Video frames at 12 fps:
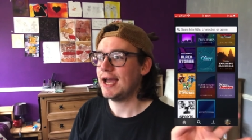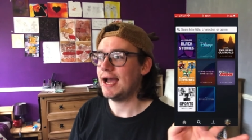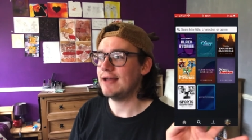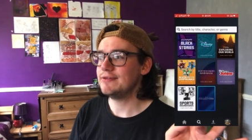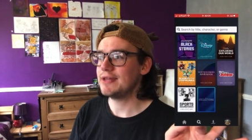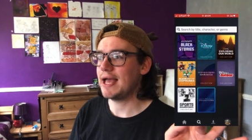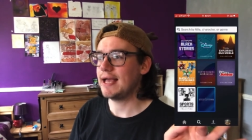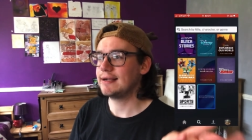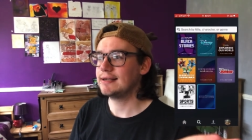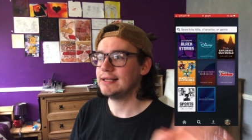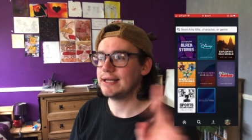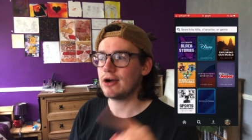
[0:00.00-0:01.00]
and
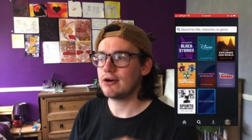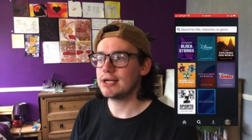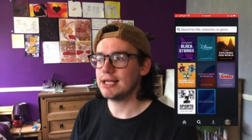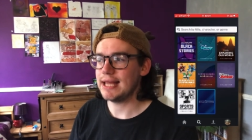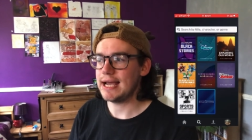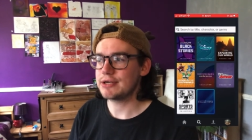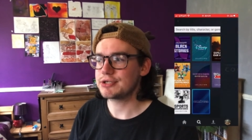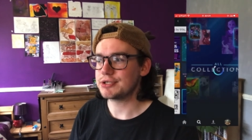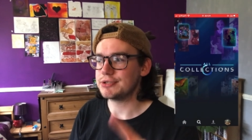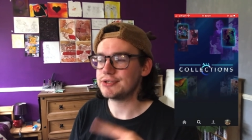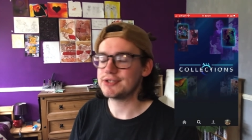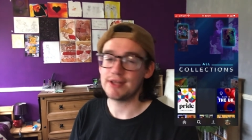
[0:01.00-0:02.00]
then click on
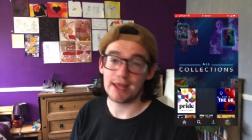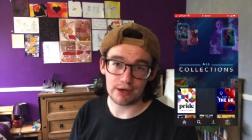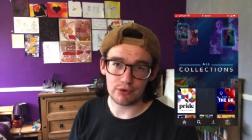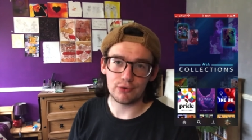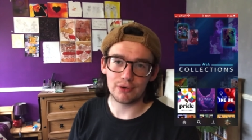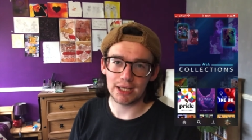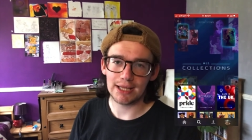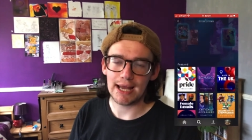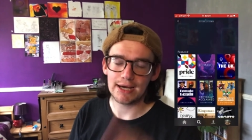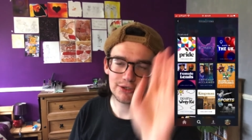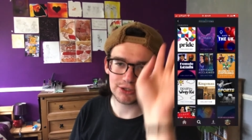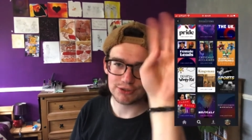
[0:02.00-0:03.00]
collections and then all
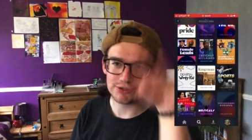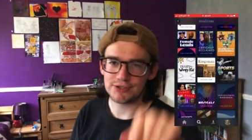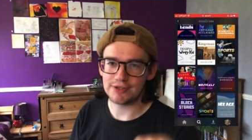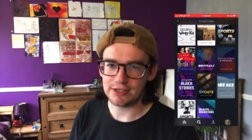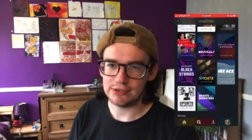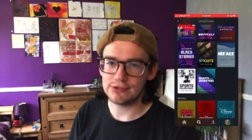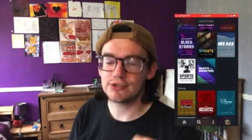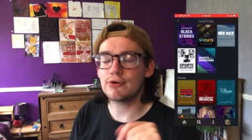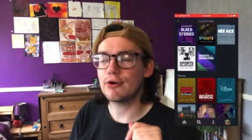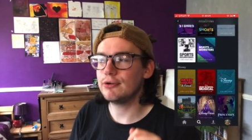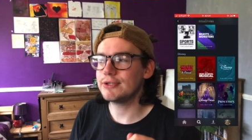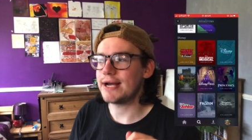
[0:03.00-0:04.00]
collections and then you
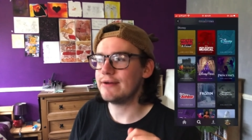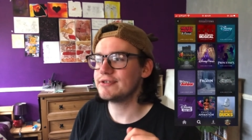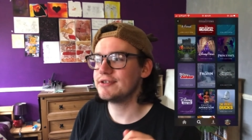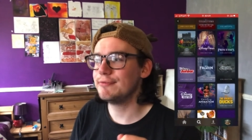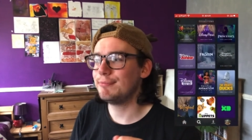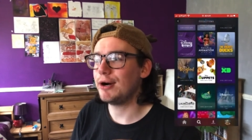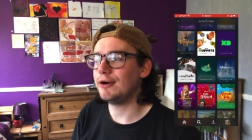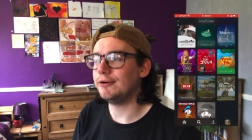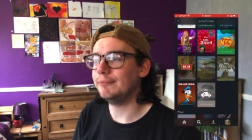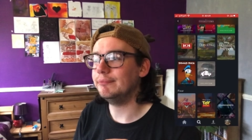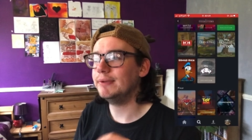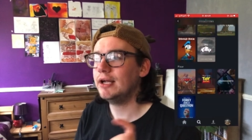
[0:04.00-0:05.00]
scroll down to the
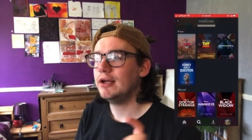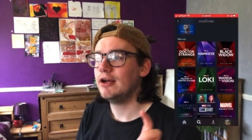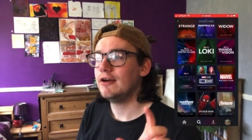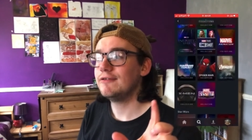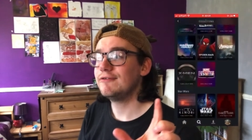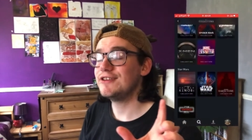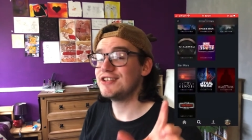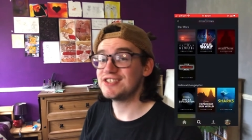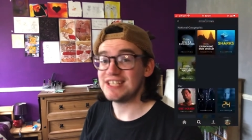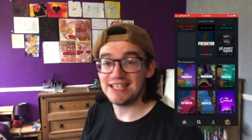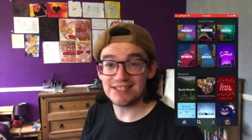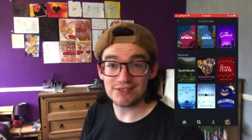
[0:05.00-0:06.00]
bottom, for the
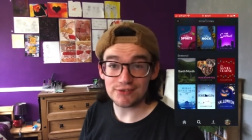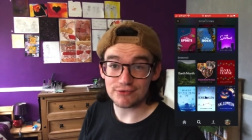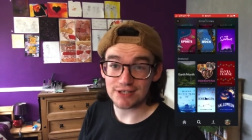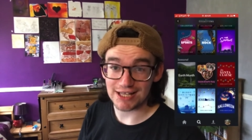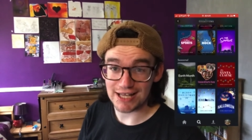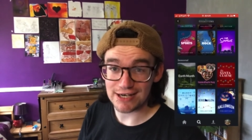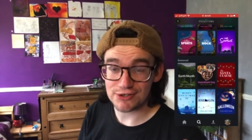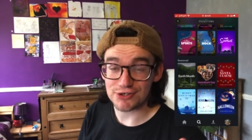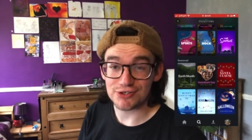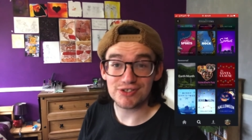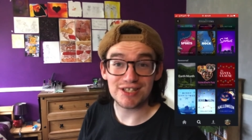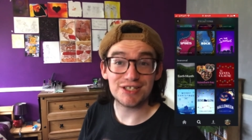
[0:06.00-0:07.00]
seasonal
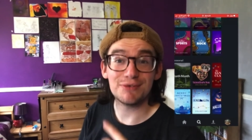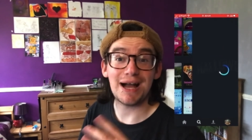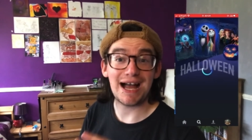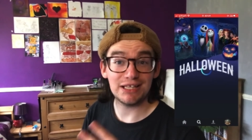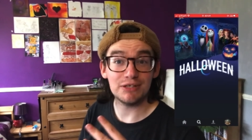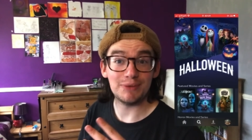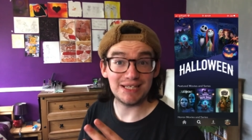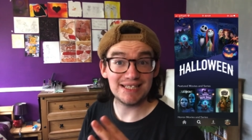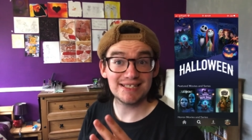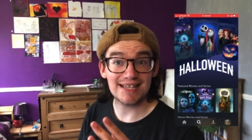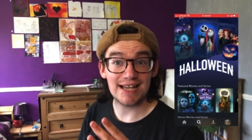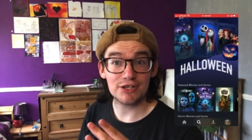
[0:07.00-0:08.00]
collections, they do a Halloween
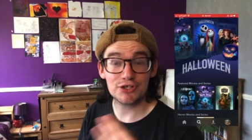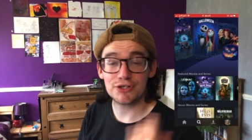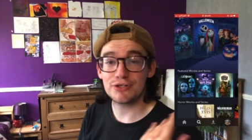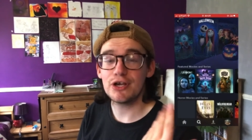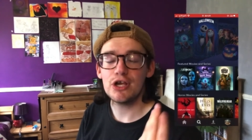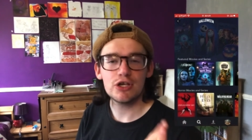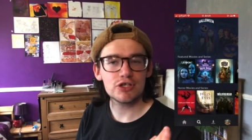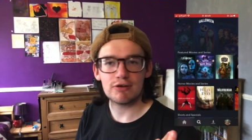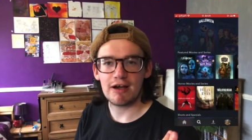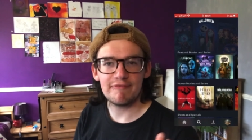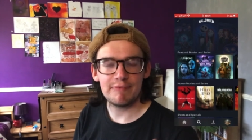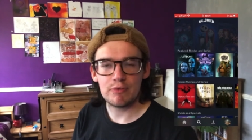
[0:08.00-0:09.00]
section. So
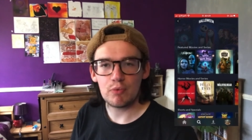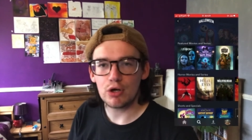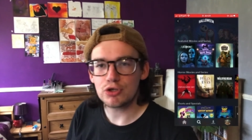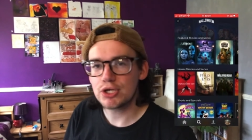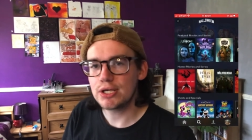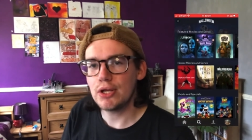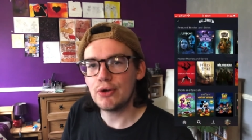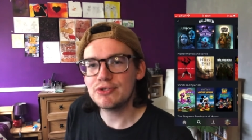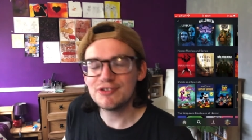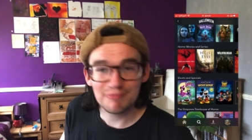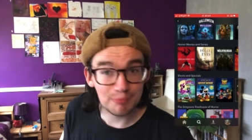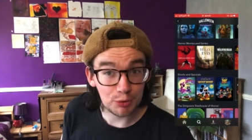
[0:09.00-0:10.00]
I've been watching loads
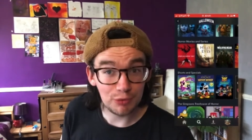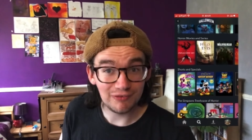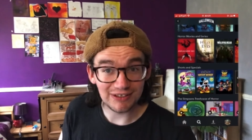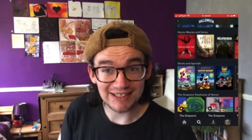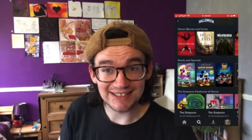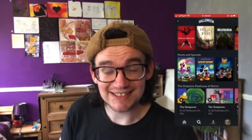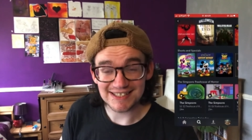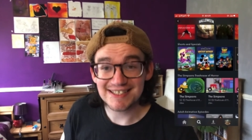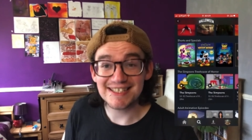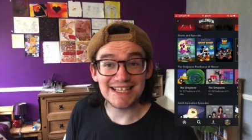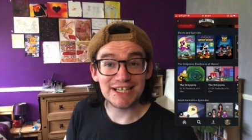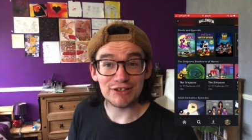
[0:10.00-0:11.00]
of movies and
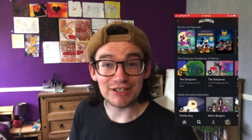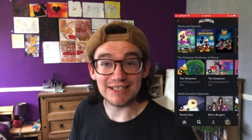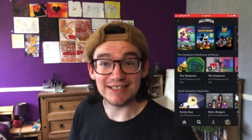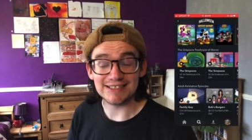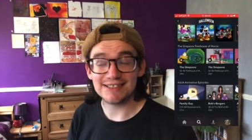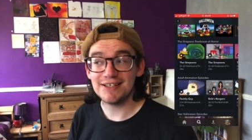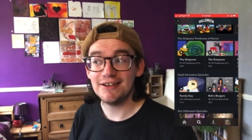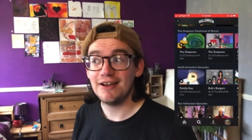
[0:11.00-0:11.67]
series